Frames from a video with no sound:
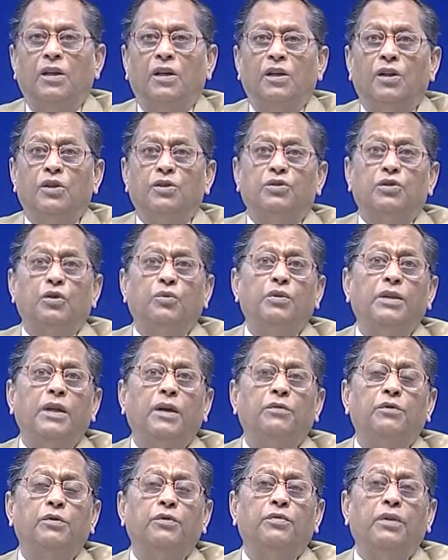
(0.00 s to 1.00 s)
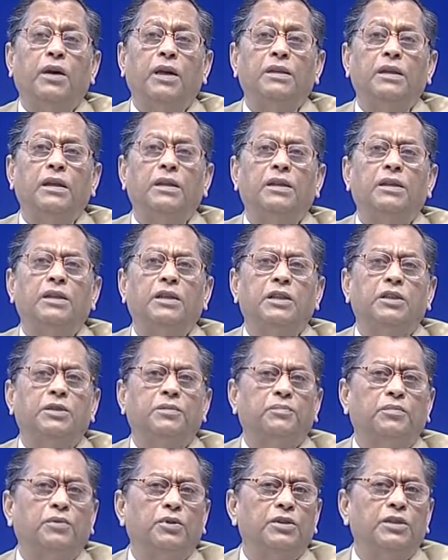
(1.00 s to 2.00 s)
So, we have to finally
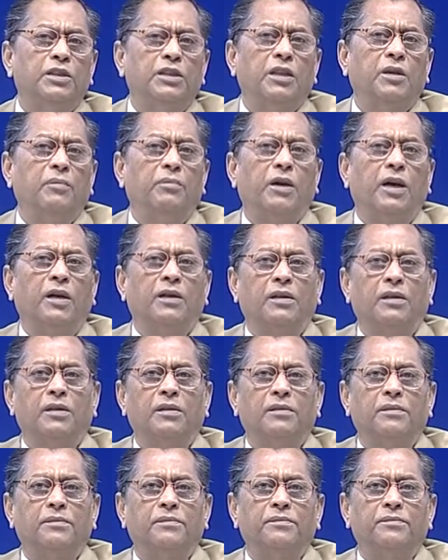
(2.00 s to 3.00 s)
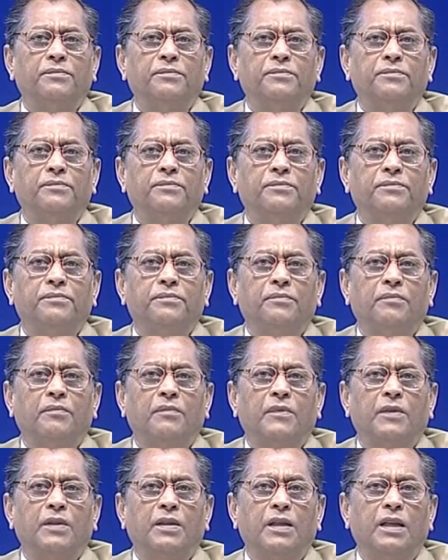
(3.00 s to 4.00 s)
dispose in a manner
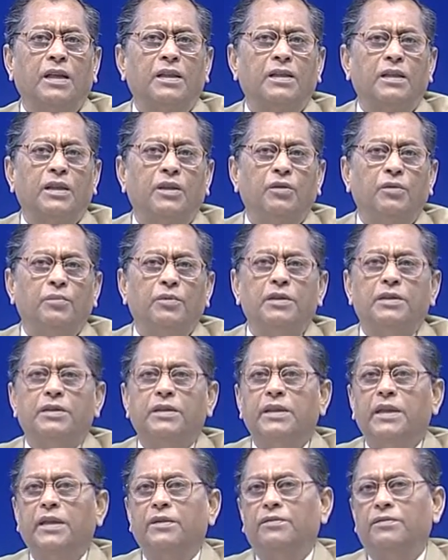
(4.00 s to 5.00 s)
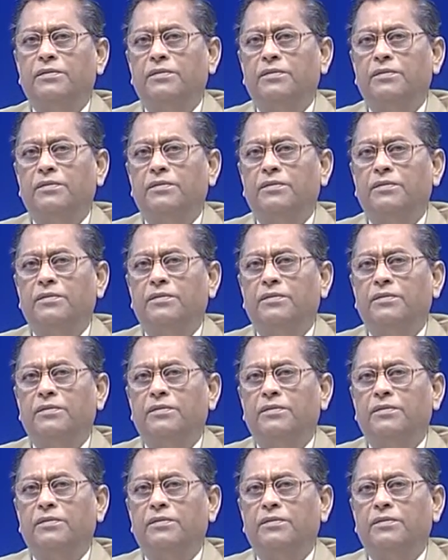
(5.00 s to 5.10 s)
that they will be safe